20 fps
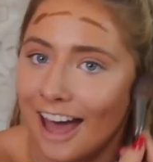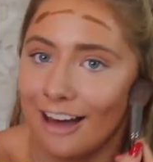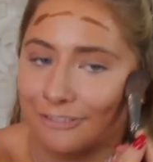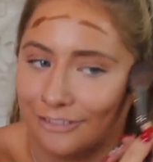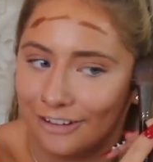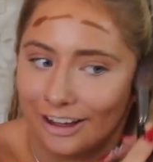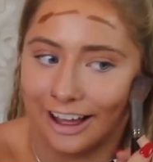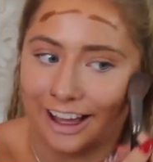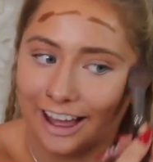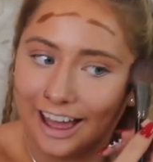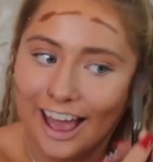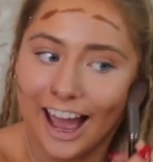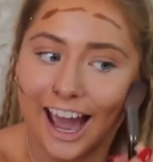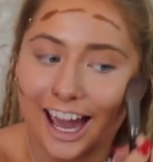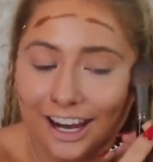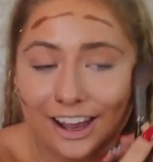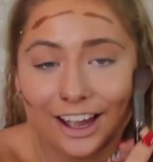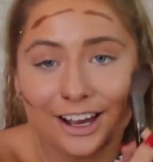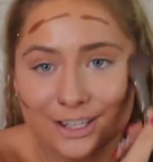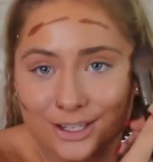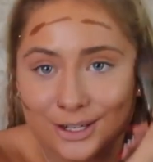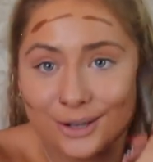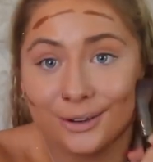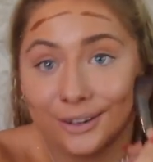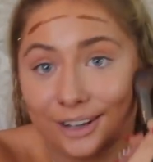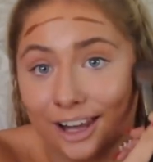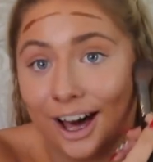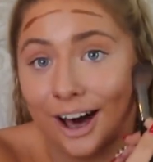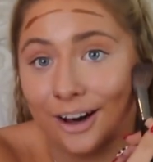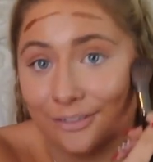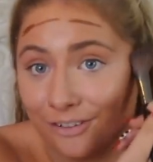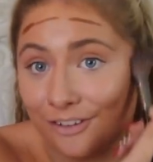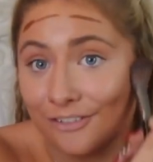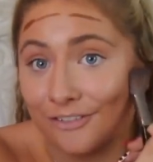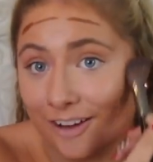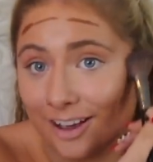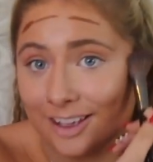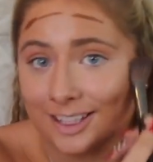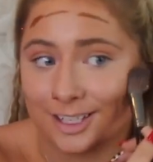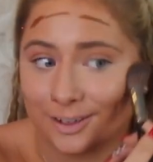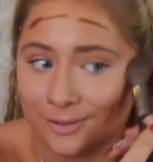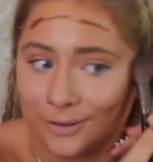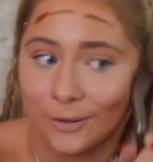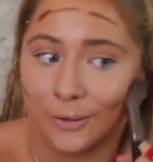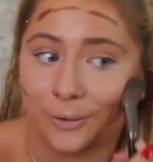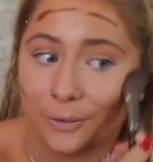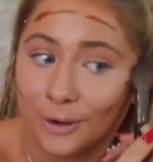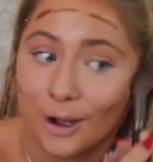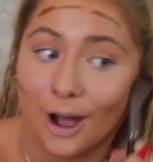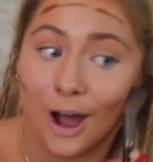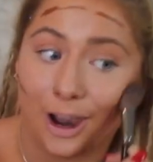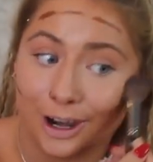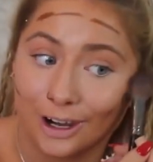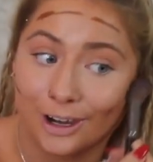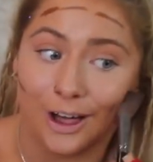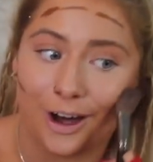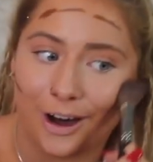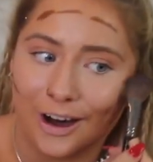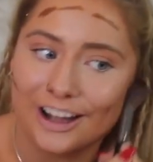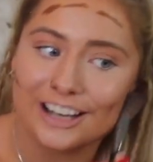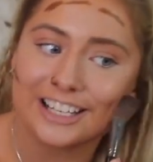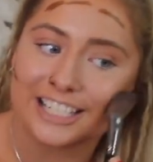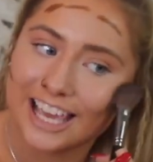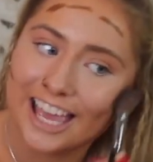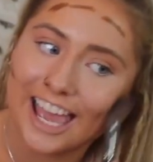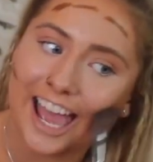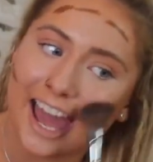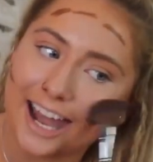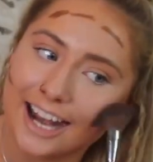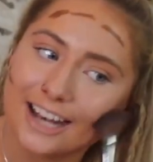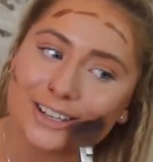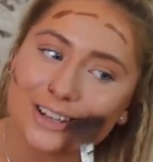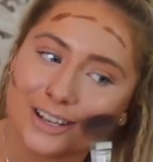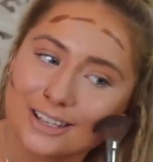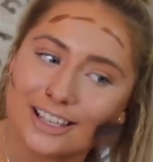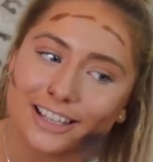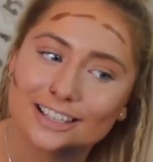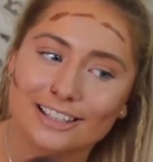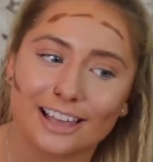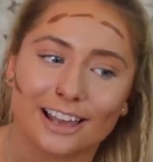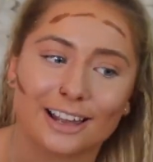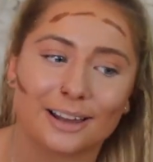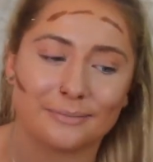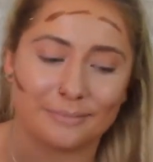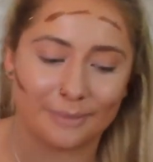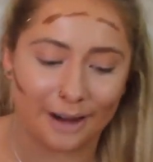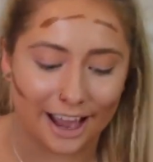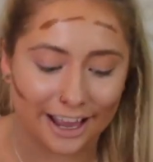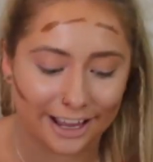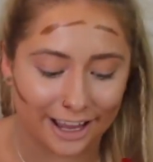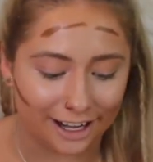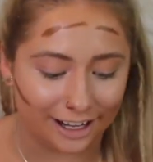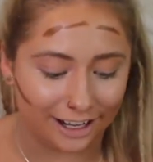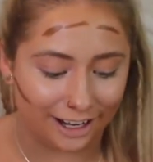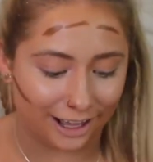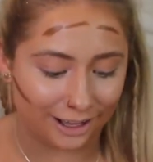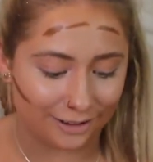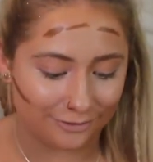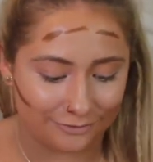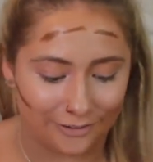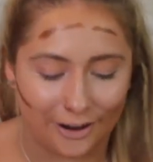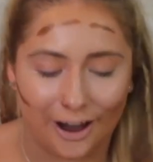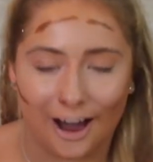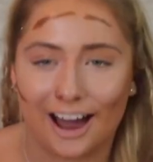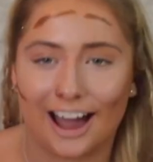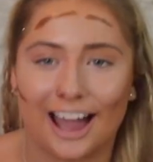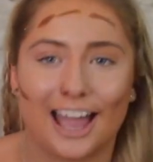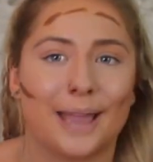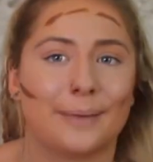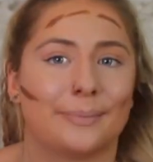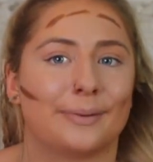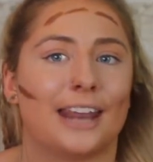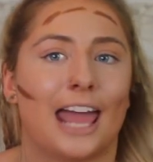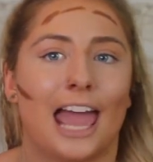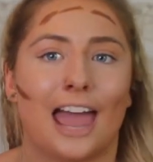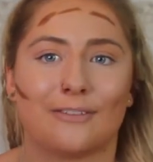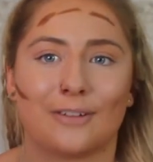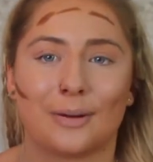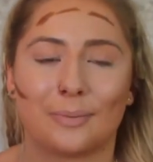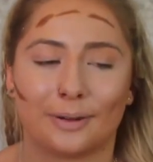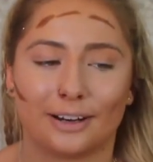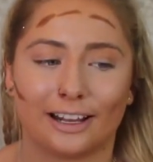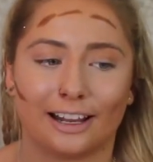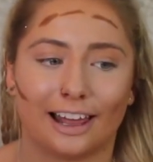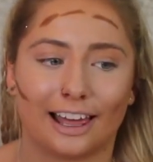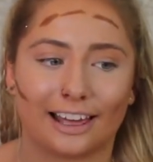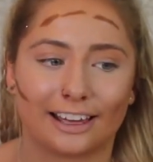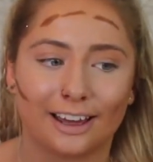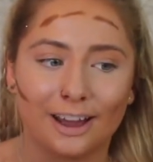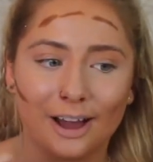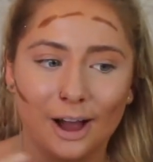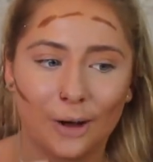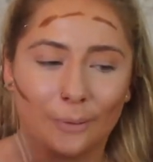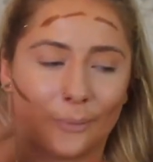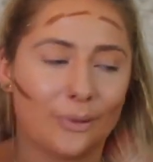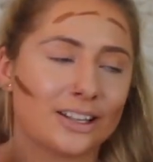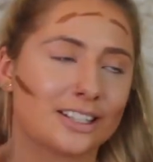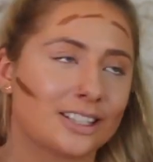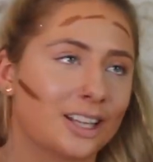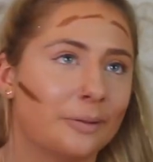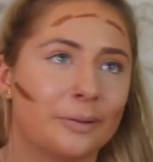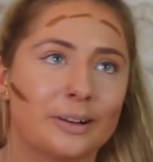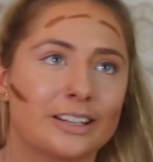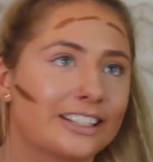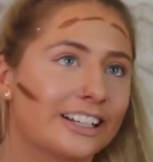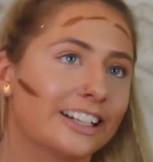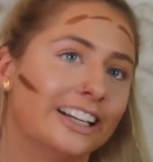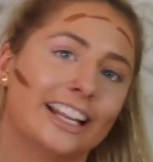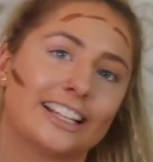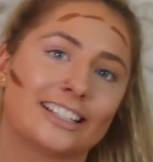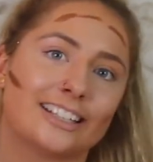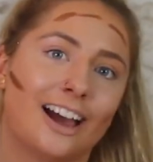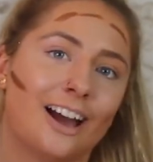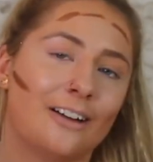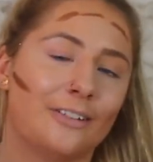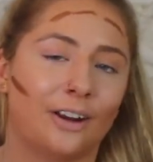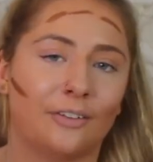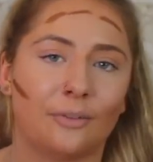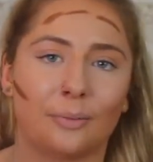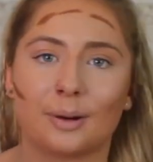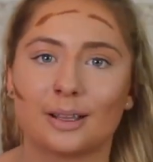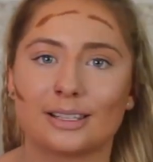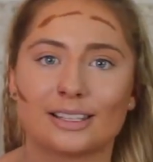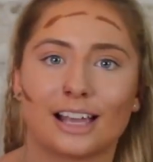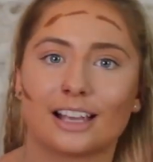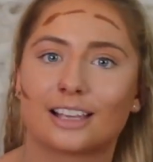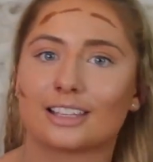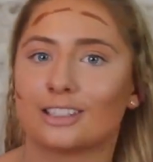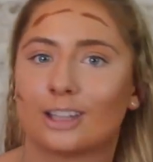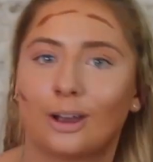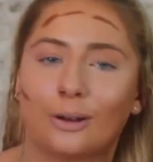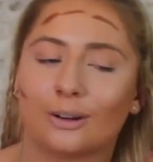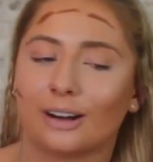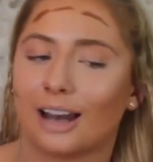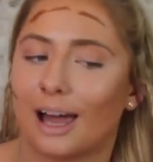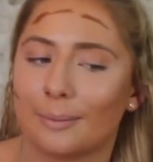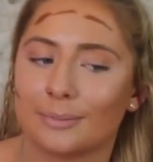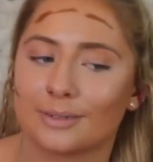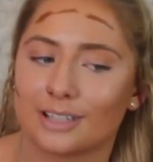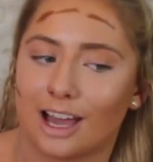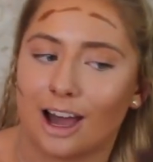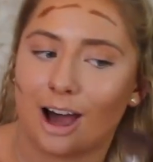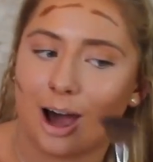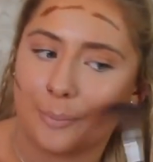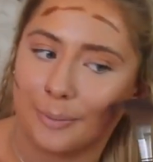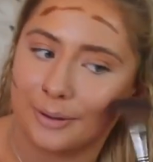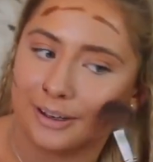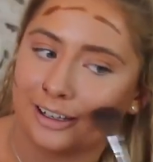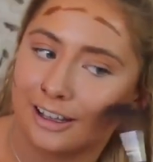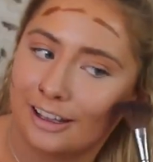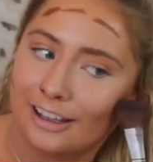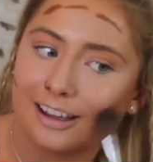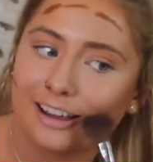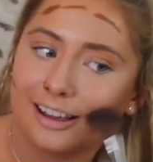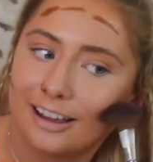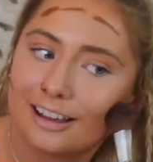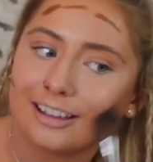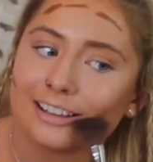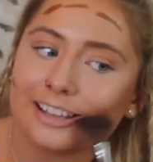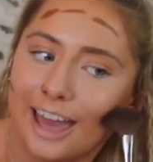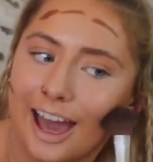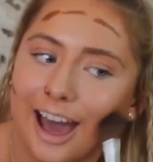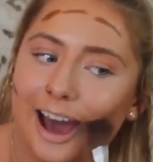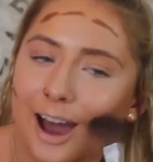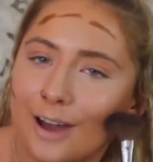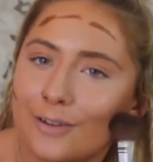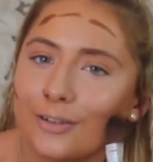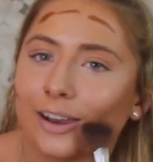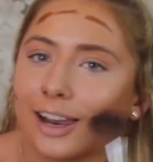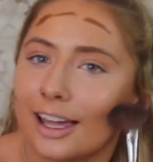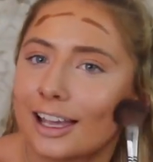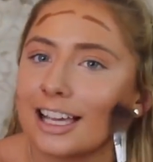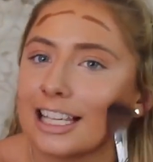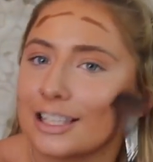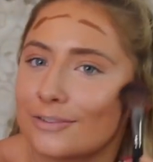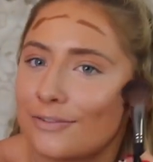ever. And I do love a festival a lot. And it just looks like my kind of like vibe and everybody like wears so much glitter and everybody's like so glammed up and yeah, I feel like